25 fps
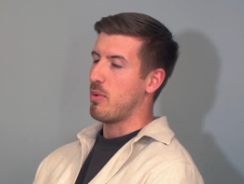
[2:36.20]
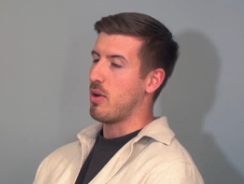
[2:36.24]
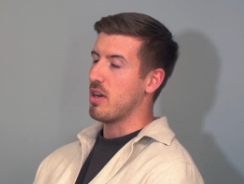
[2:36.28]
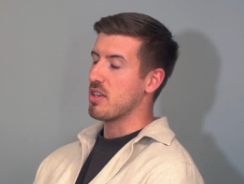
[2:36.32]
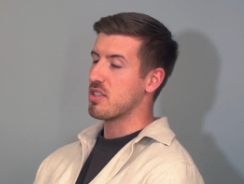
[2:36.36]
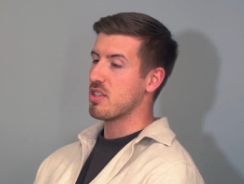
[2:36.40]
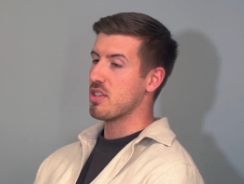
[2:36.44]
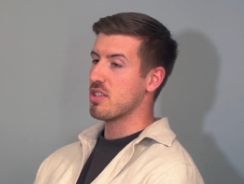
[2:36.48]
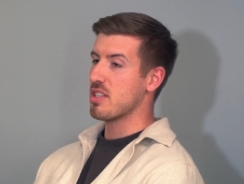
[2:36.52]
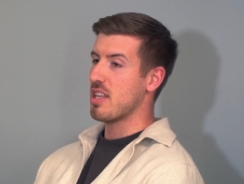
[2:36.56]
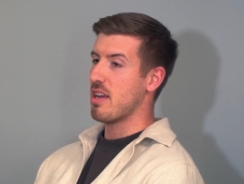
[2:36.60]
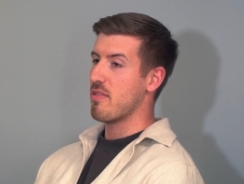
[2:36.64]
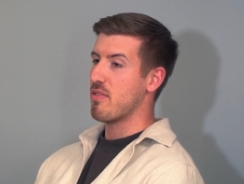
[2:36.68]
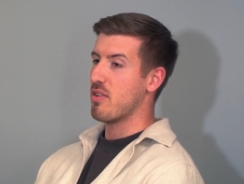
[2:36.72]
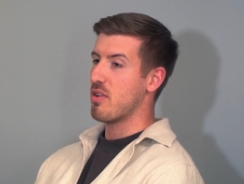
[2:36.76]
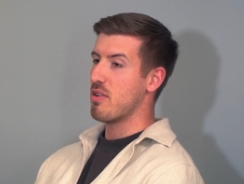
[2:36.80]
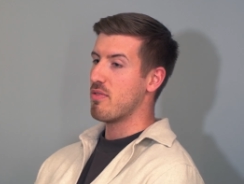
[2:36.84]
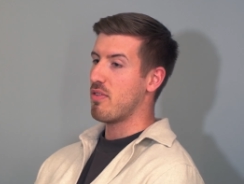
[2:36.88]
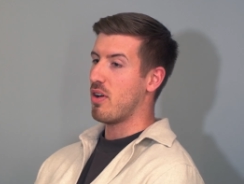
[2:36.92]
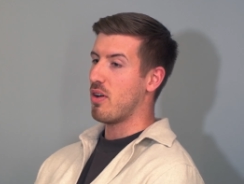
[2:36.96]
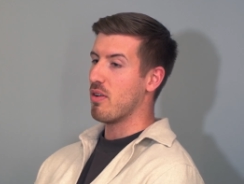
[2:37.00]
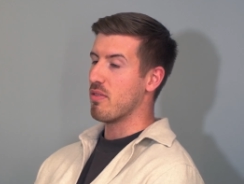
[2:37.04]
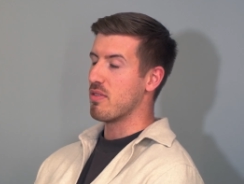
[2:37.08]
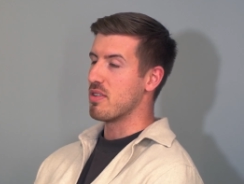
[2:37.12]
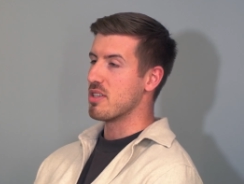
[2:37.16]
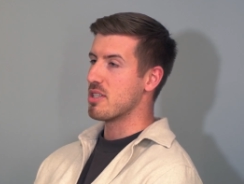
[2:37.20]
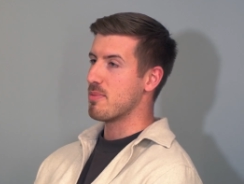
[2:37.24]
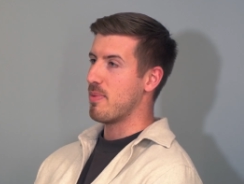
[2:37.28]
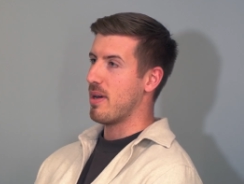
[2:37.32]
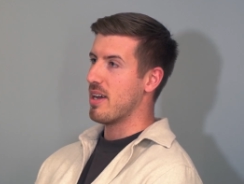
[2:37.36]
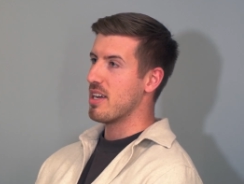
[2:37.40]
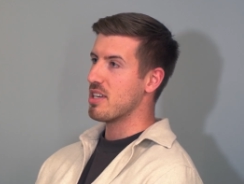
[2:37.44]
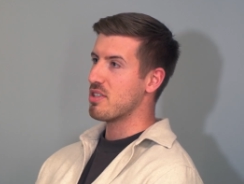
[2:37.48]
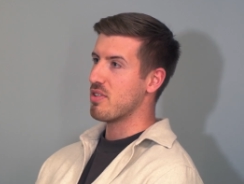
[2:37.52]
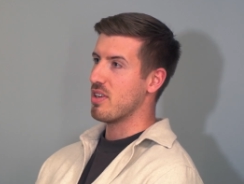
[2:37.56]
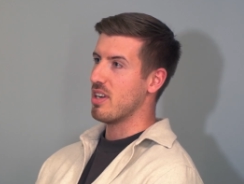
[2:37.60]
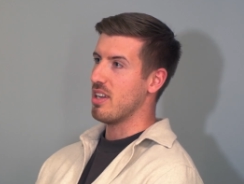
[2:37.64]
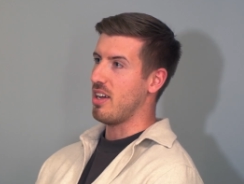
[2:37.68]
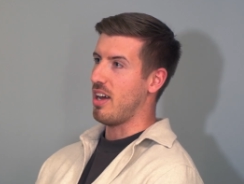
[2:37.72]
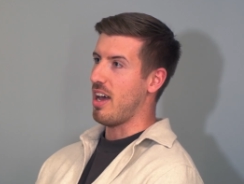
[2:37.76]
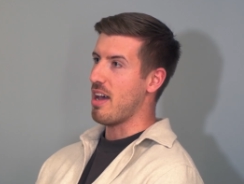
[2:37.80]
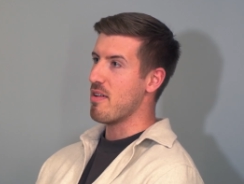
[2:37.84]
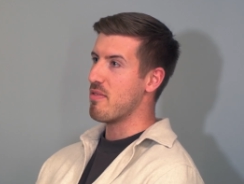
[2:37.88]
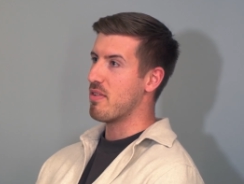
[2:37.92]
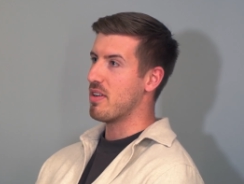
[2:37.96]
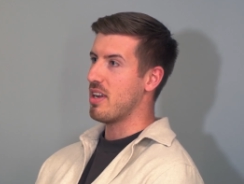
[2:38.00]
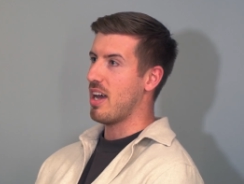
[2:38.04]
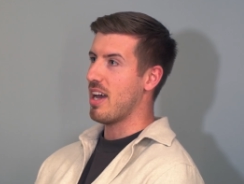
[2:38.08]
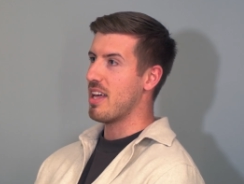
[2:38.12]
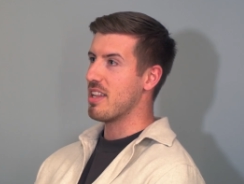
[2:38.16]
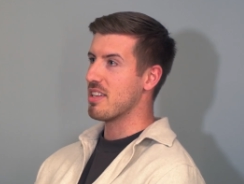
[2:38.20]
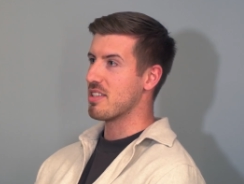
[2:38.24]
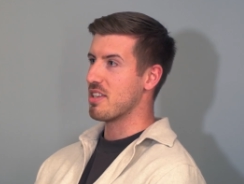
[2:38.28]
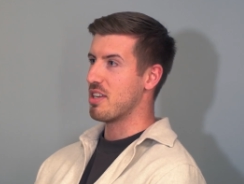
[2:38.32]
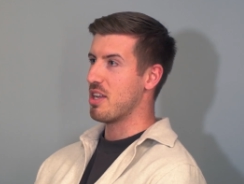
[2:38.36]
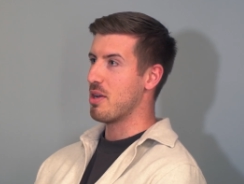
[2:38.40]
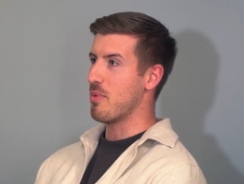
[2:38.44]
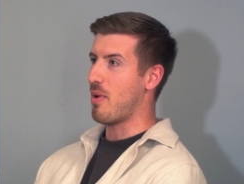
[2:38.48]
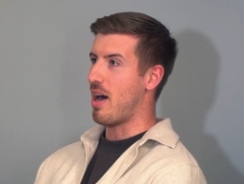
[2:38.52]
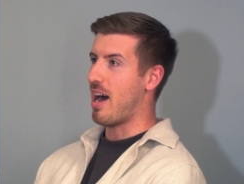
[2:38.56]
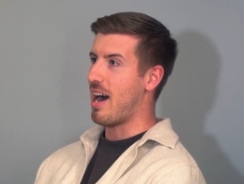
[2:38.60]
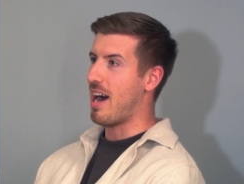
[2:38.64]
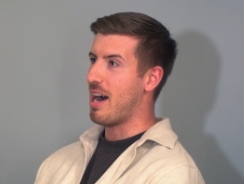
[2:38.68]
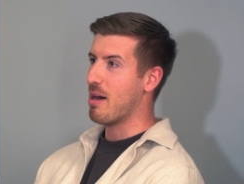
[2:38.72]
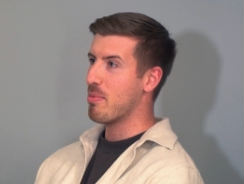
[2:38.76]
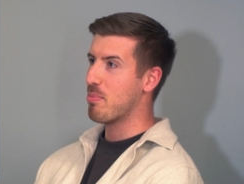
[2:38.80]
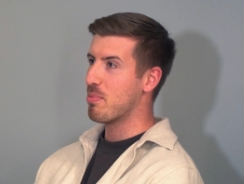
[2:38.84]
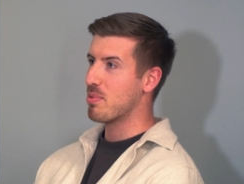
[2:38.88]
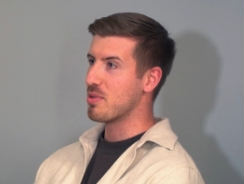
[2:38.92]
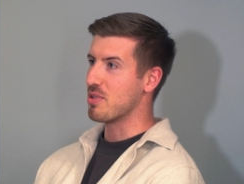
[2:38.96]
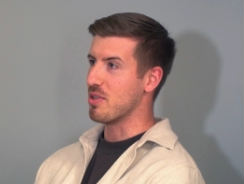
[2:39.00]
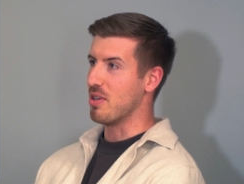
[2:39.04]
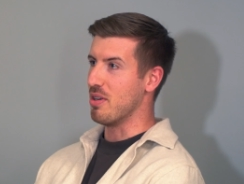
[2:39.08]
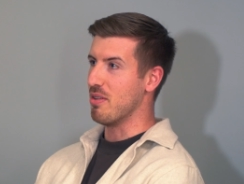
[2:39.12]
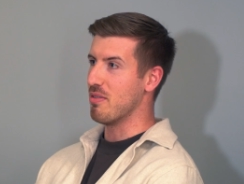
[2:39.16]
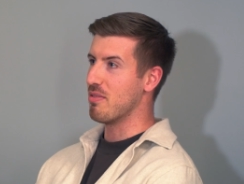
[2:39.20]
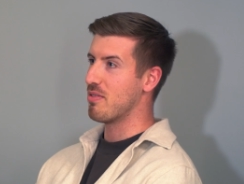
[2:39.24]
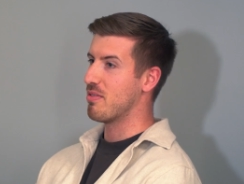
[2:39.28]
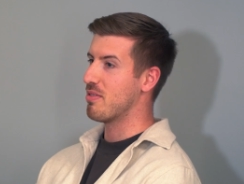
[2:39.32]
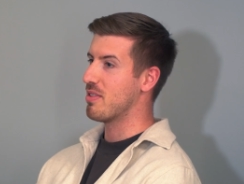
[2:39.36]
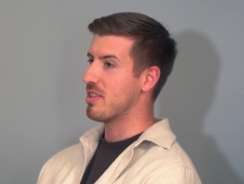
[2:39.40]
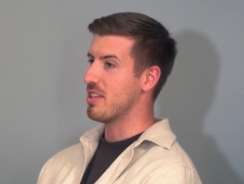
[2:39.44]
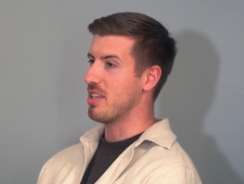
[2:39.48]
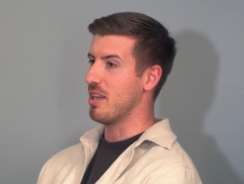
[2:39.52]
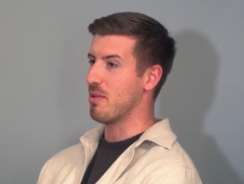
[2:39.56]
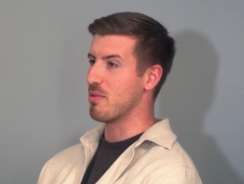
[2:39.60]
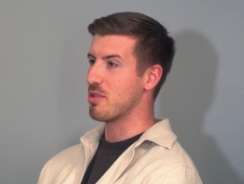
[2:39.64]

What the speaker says: Well, it's just an ever evolving space, really. Like every day there's a new app, sort of,